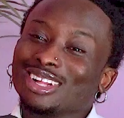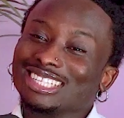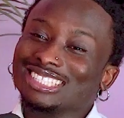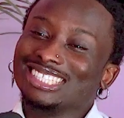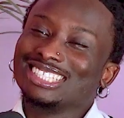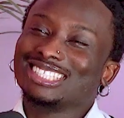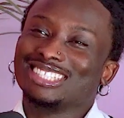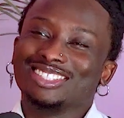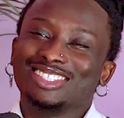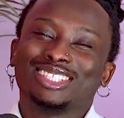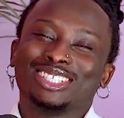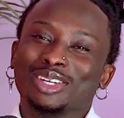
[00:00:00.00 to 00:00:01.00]

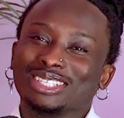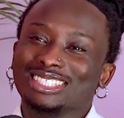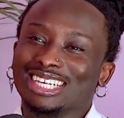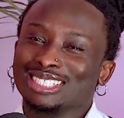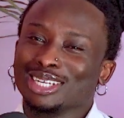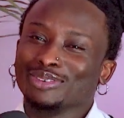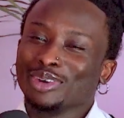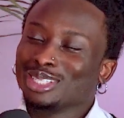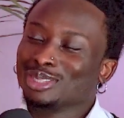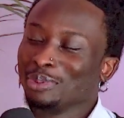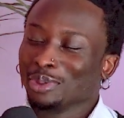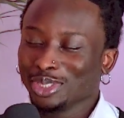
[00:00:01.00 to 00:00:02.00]
These are not the days of
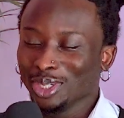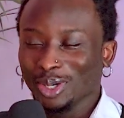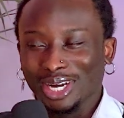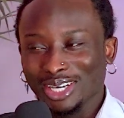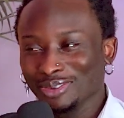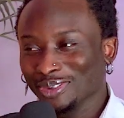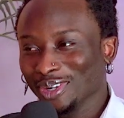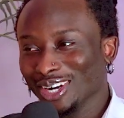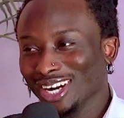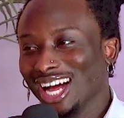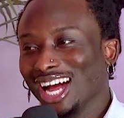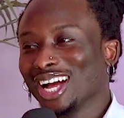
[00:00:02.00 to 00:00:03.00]
exposure anymore.
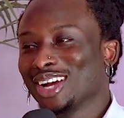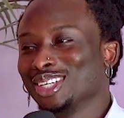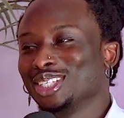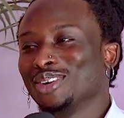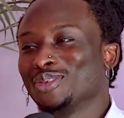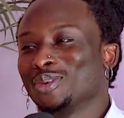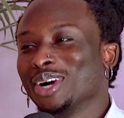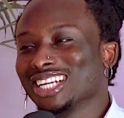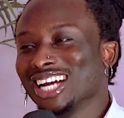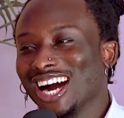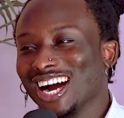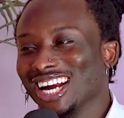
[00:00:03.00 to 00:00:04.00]
Because you worked
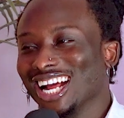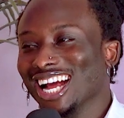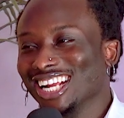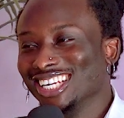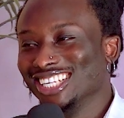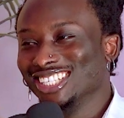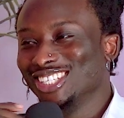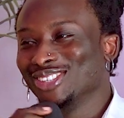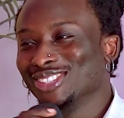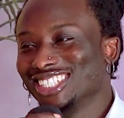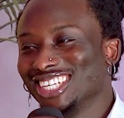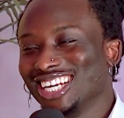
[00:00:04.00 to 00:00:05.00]
hard and
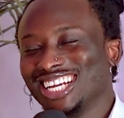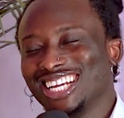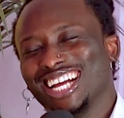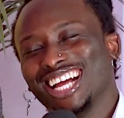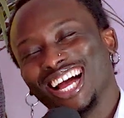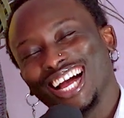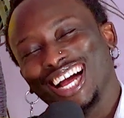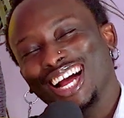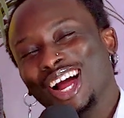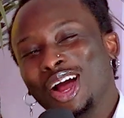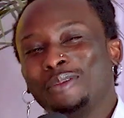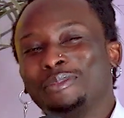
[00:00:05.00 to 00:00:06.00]
you.
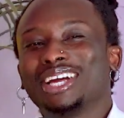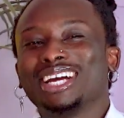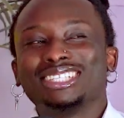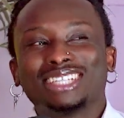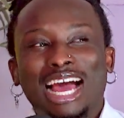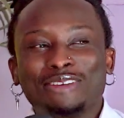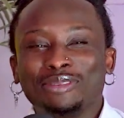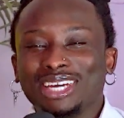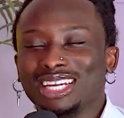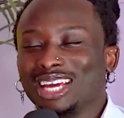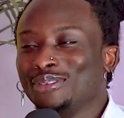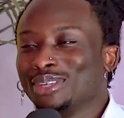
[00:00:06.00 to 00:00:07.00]
Because
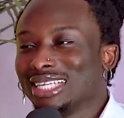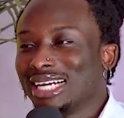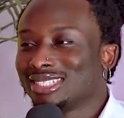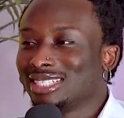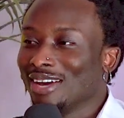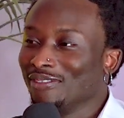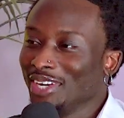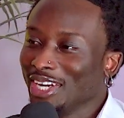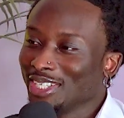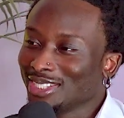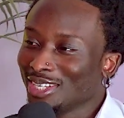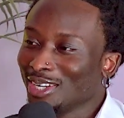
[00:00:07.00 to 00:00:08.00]
if you said 7
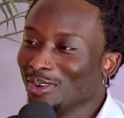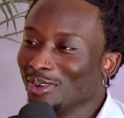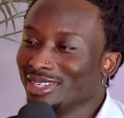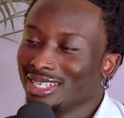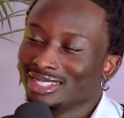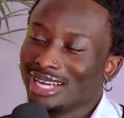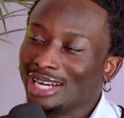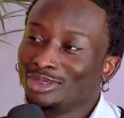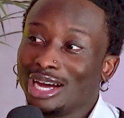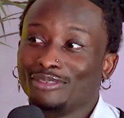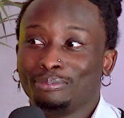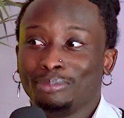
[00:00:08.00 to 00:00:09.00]
years ago, listen, I don't
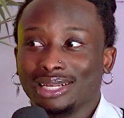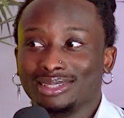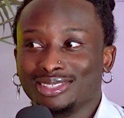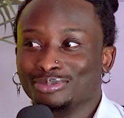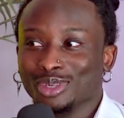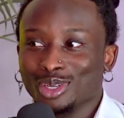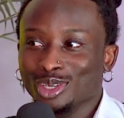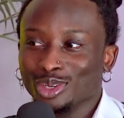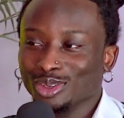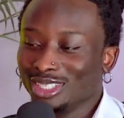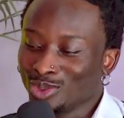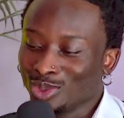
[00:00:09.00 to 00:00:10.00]
have plenty money.
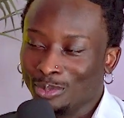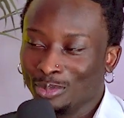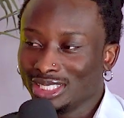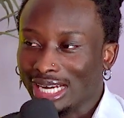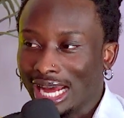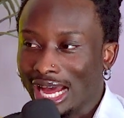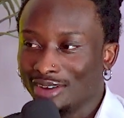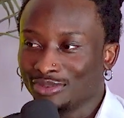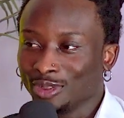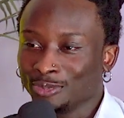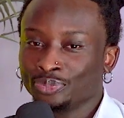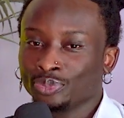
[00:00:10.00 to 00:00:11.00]
This is how much I have.
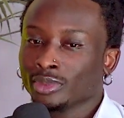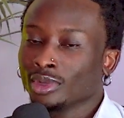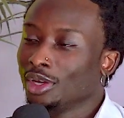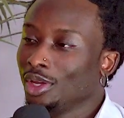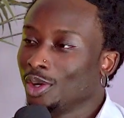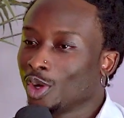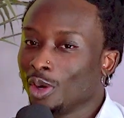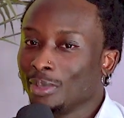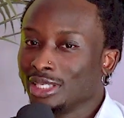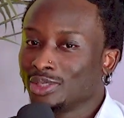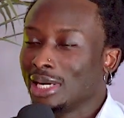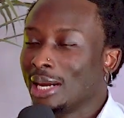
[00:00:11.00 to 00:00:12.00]
Come
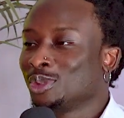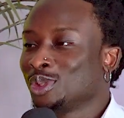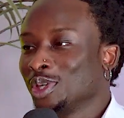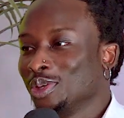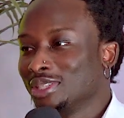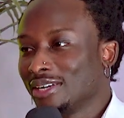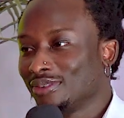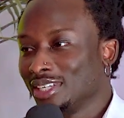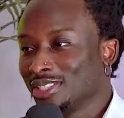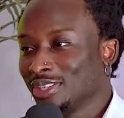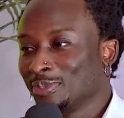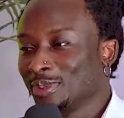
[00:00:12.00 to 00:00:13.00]
and do it. I'm sure you definitely
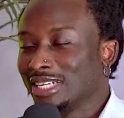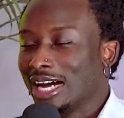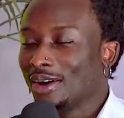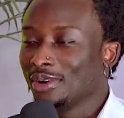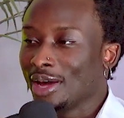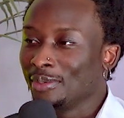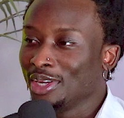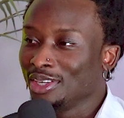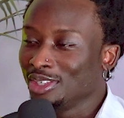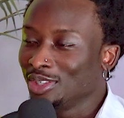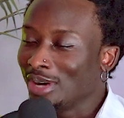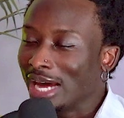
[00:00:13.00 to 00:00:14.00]
do it. But now,
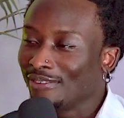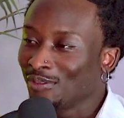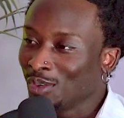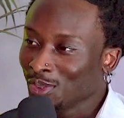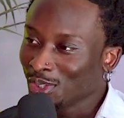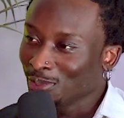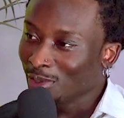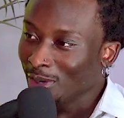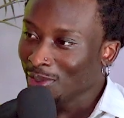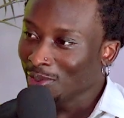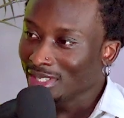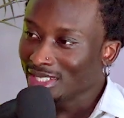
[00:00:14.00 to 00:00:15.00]
you have all you
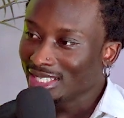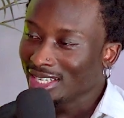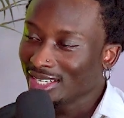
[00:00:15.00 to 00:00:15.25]
probably want to.